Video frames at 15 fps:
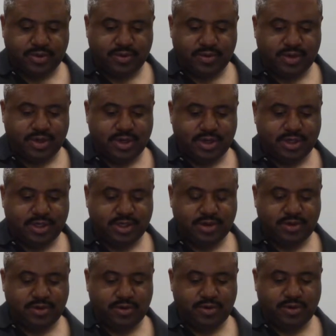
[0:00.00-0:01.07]
All right.
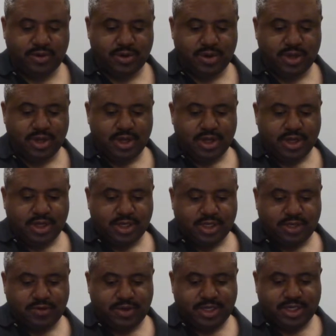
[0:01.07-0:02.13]
So
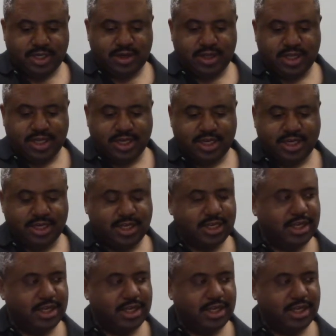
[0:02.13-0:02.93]
we saw that it